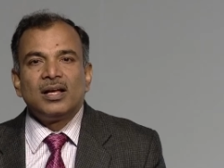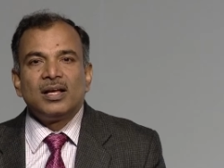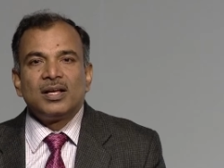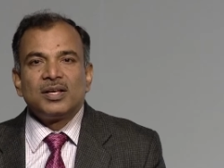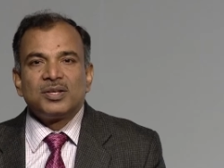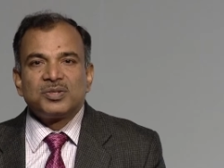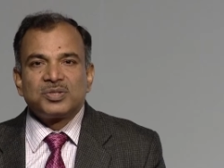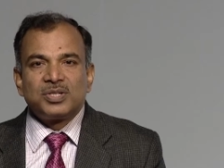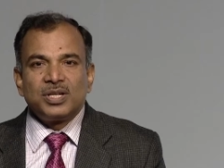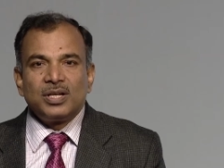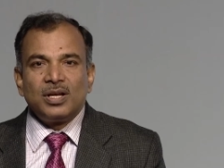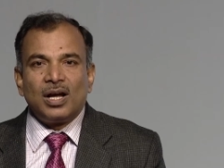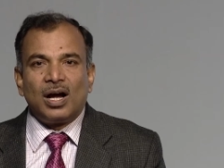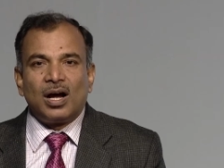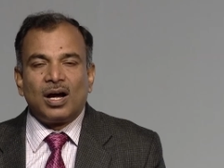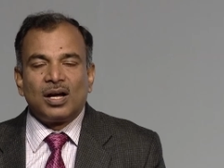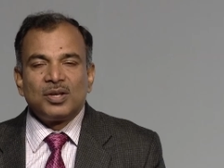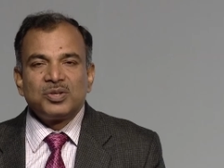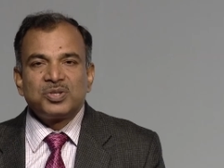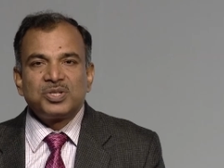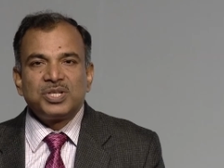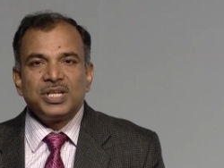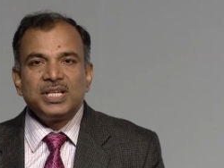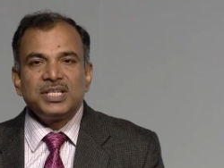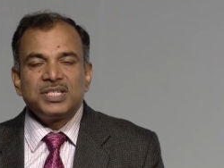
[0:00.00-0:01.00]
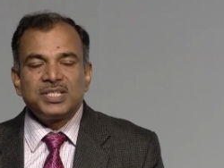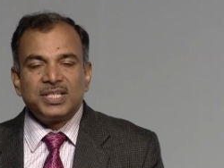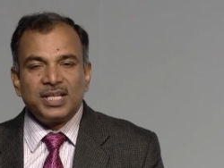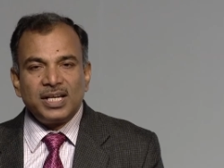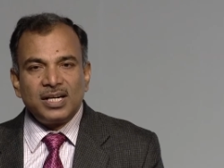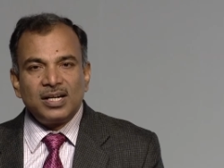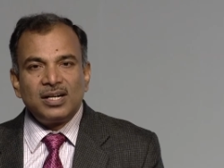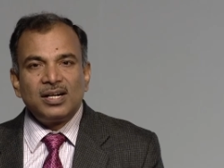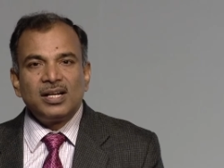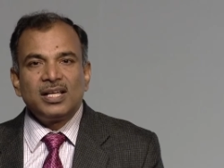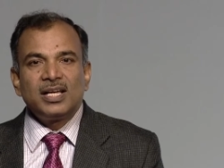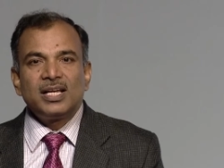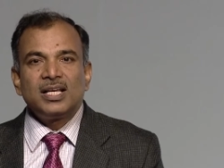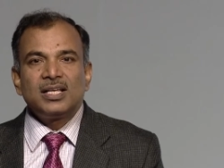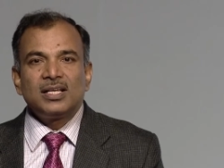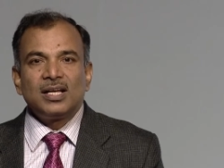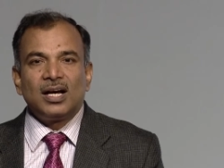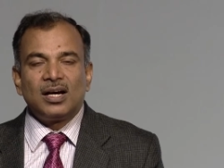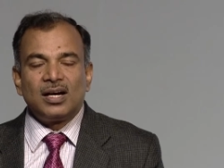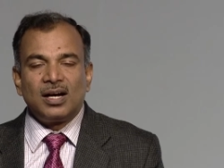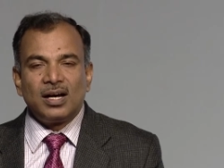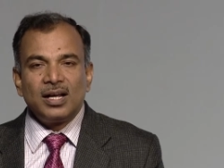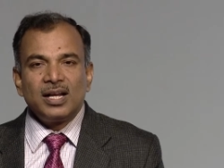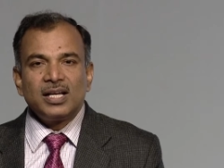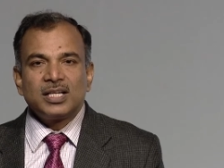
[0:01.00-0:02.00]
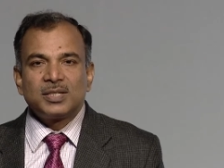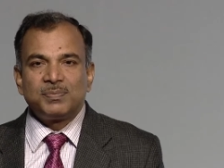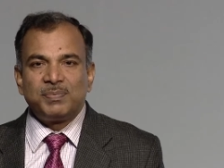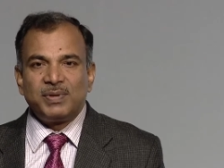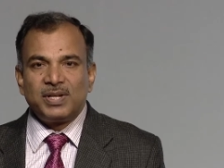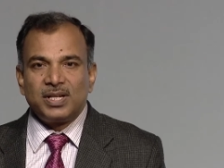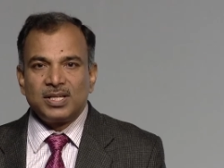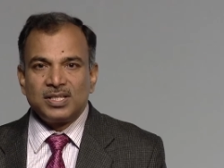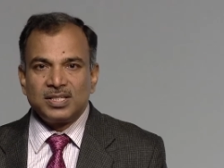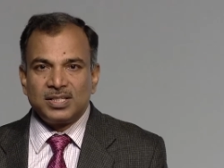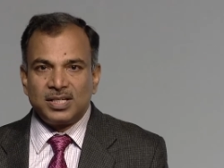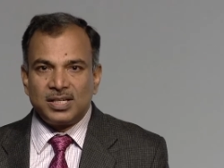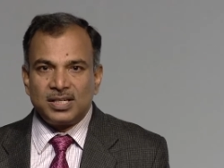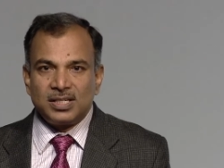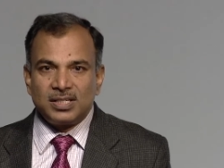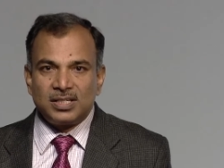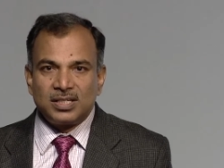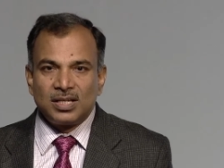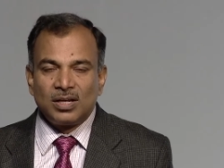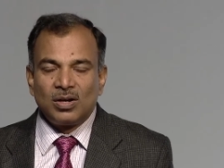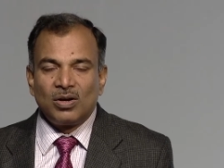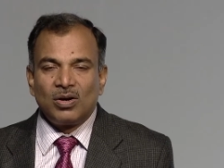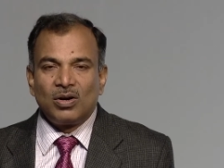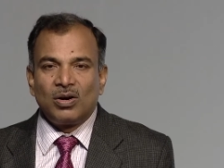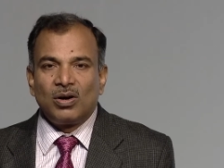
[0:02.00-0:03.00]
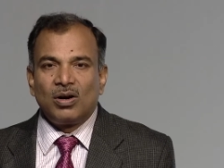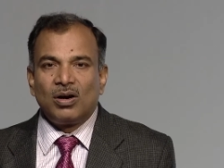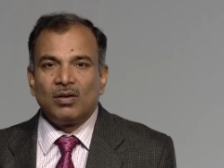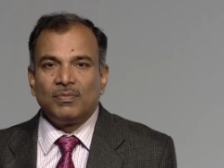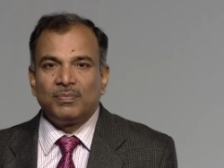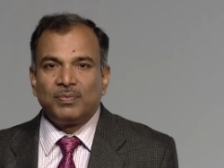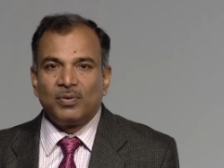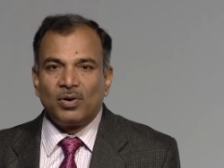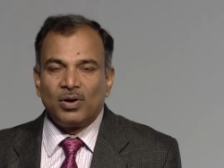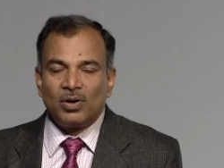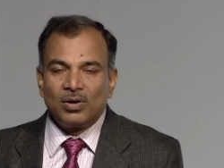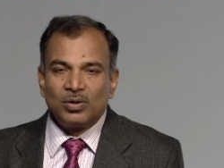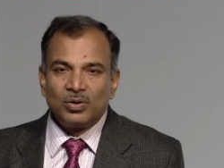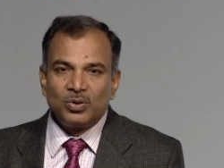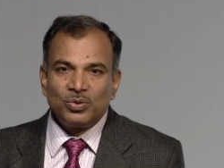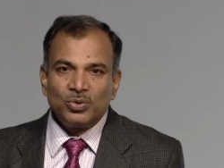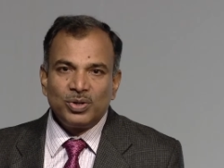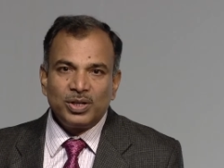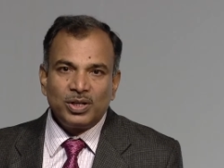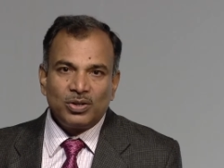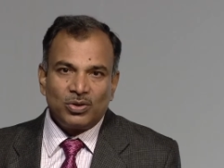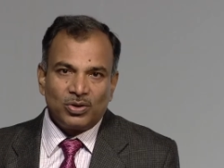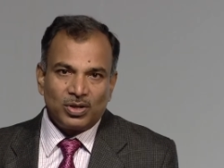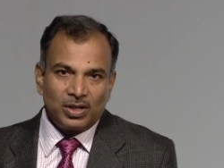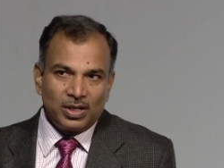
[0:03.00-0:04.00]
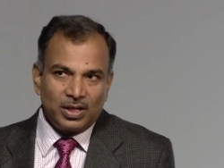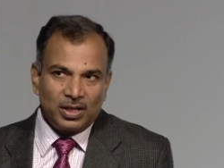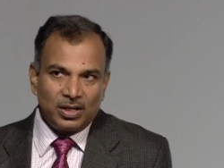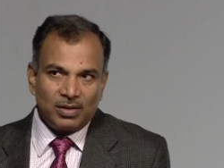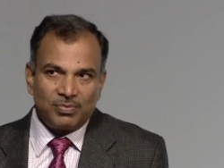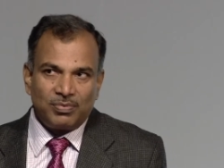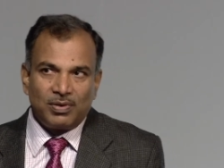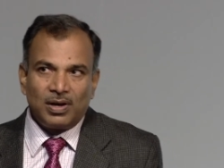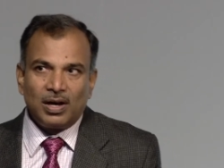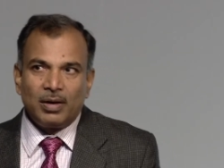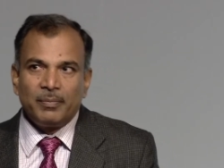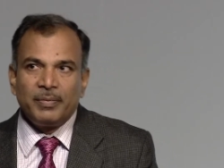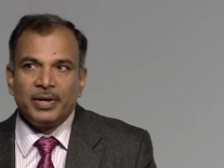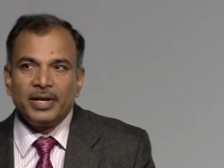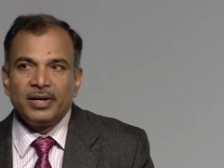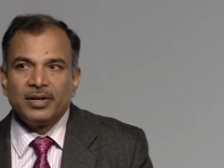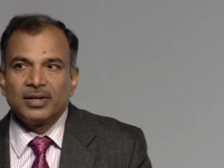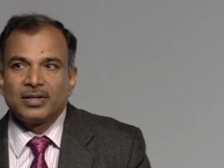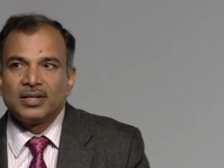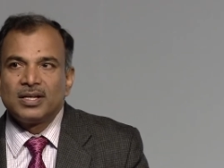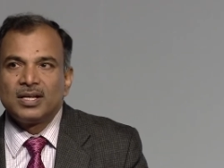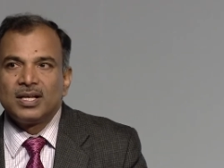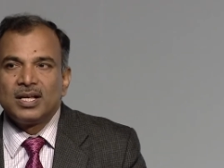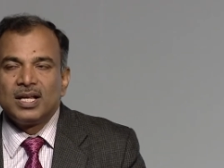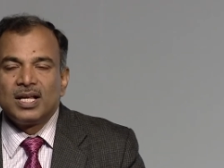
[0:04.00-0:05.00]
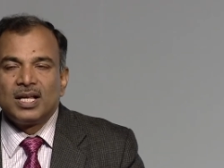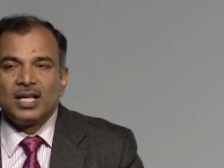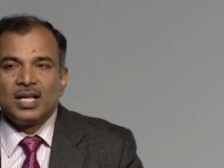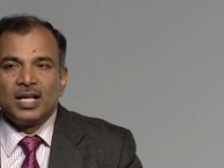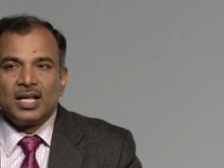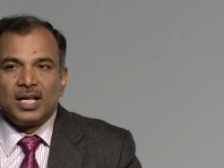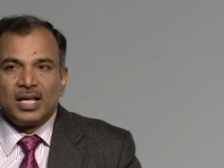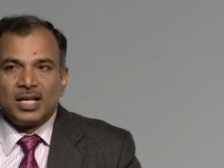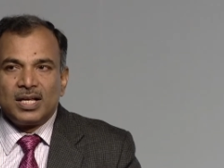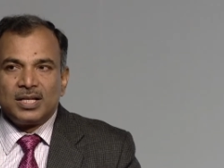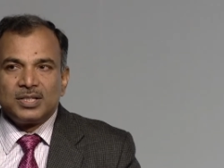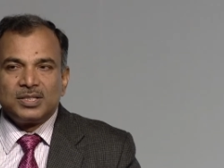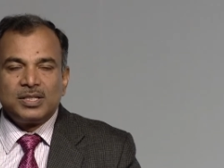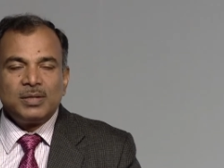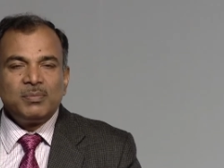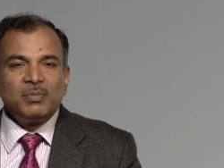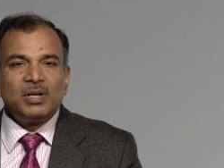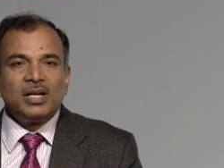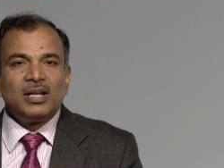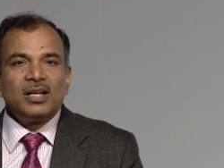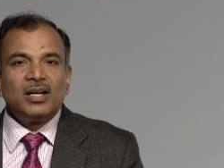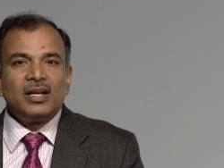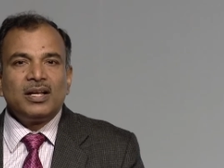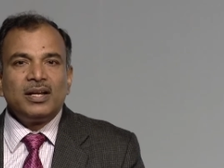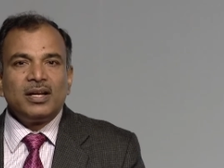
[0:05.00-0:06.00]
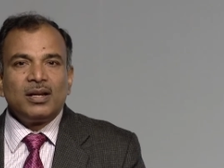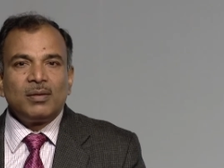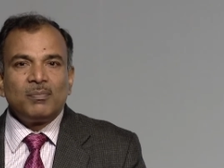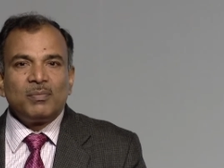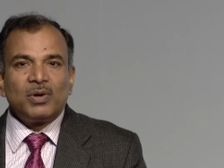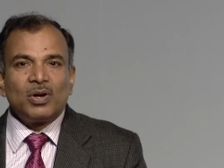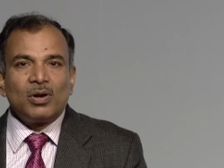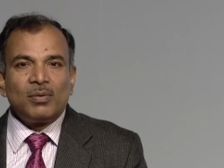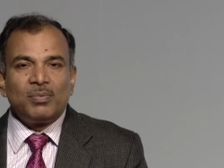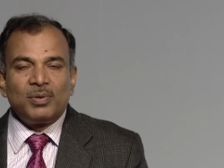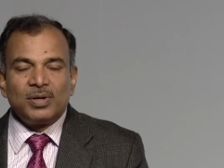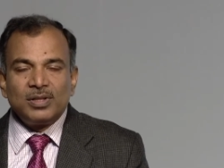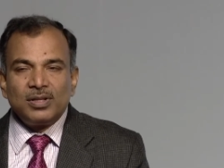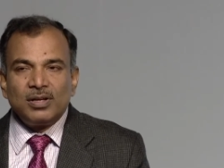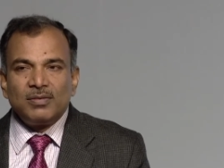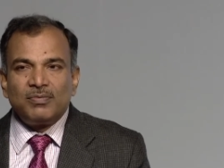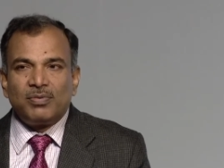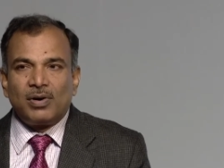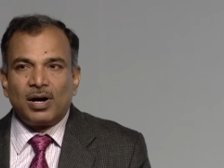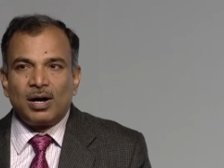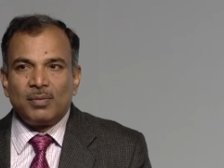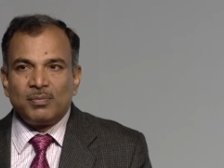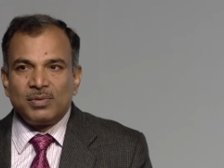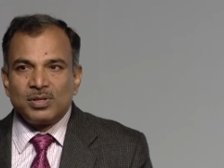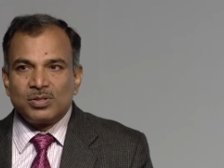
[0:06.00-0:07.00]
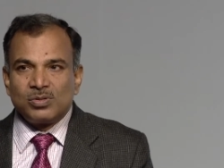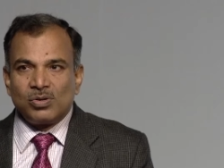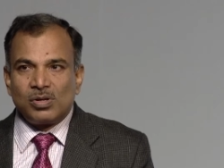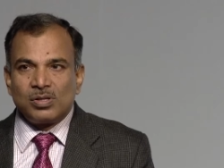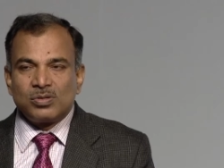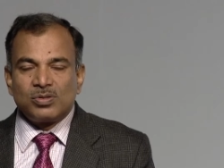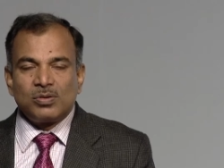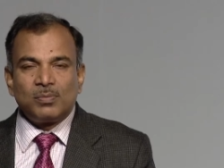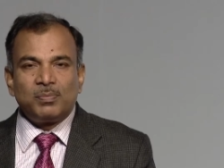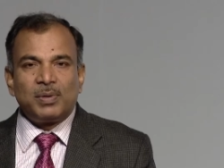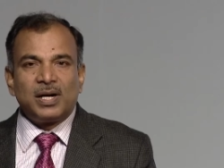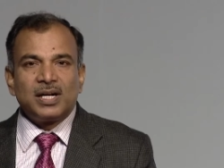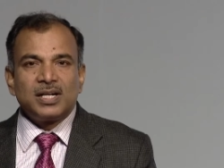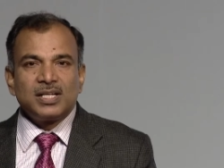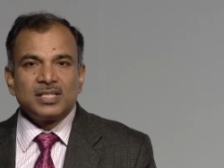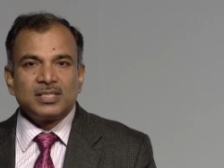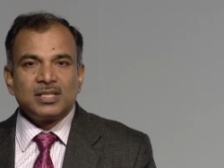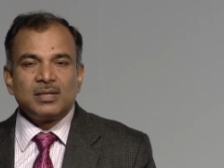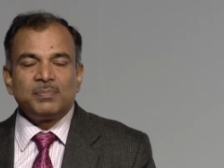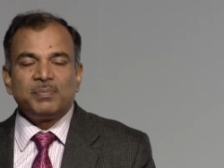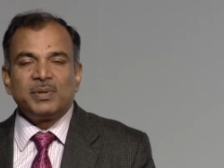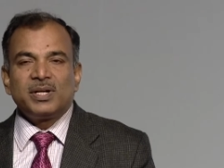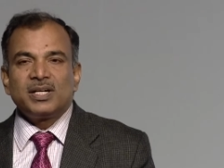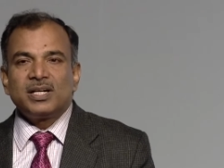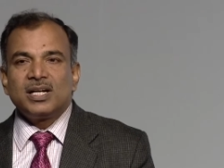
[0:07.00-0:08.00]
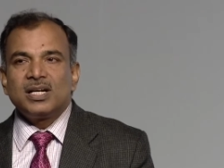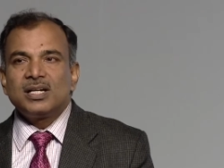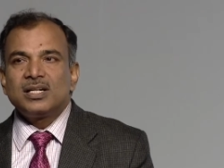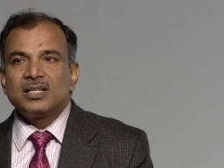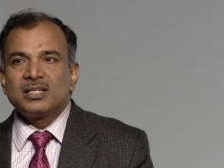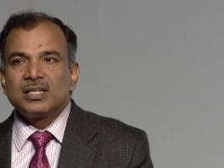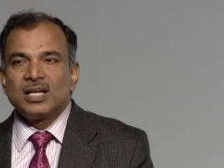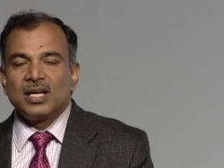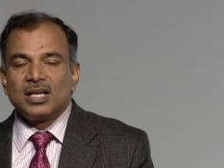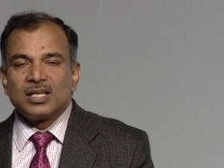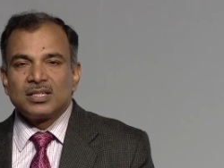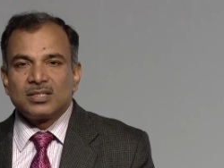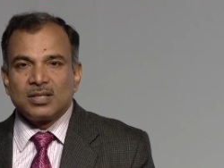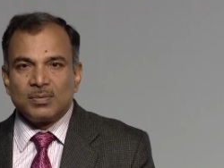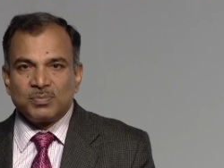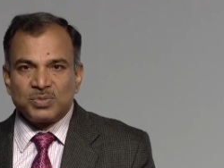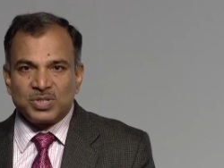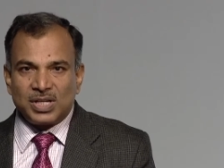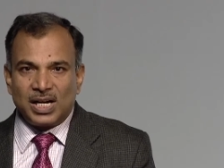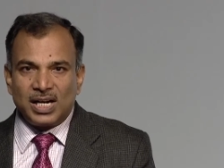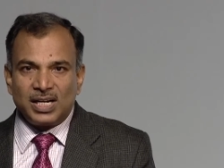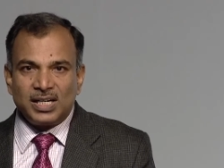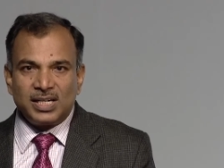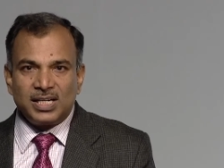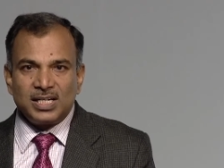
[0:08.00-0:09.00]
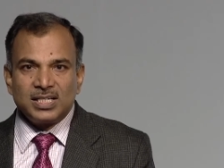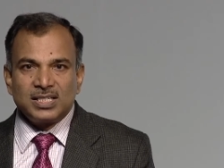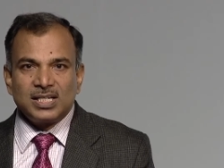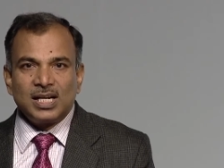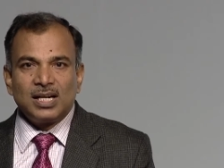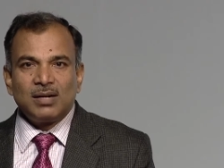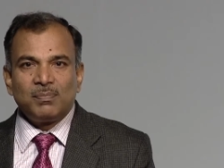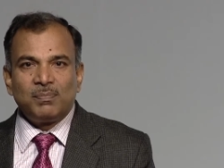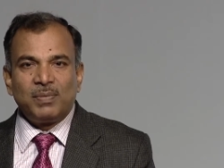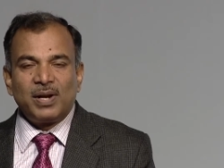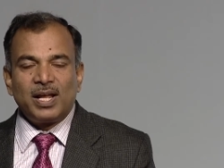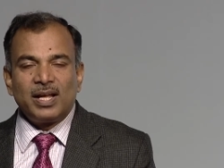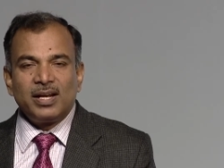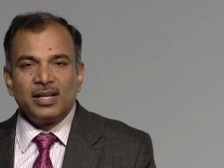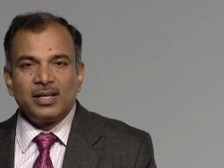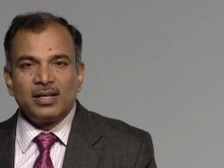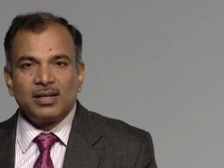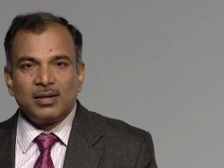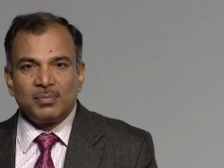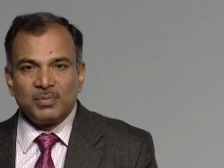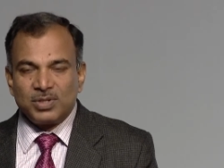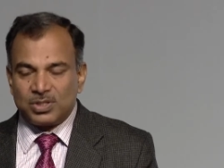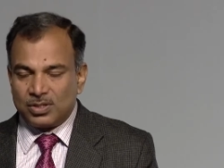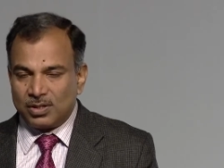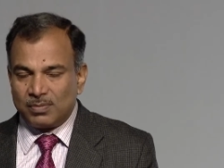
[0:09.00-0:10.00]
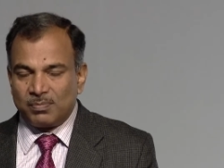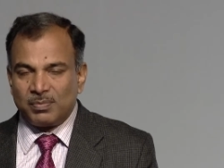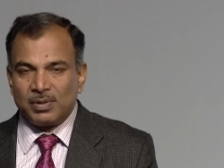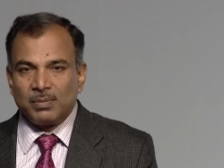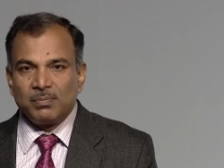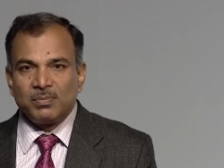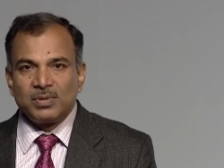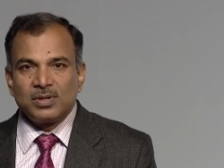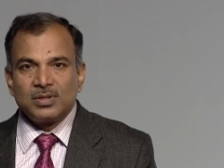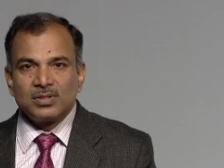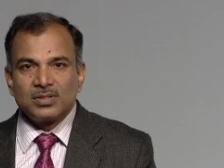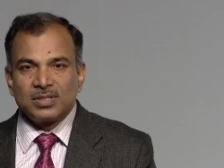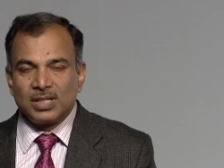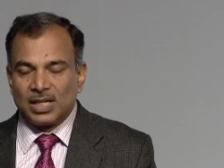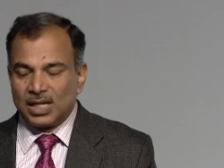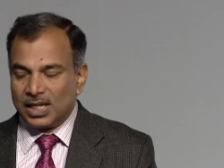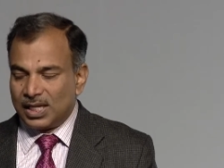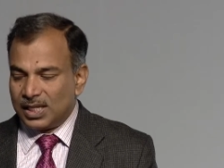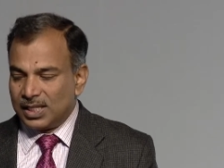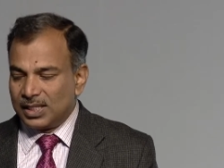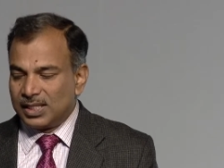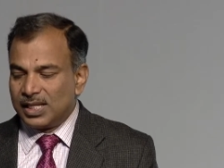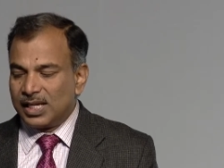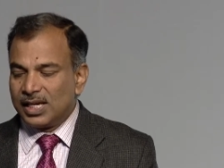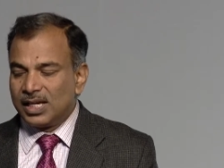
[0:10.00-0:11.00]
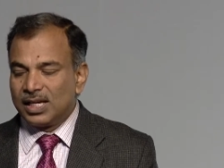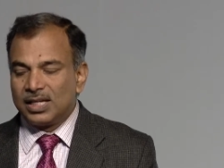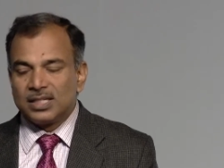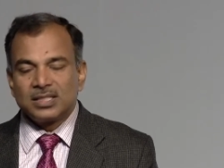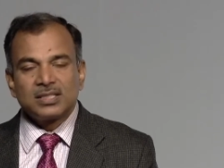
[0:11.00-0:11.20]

She, she shared his, her experiences of uh, doing organic farming. Similarly, number of other farmers also participated. Some scientists and planning commission members, they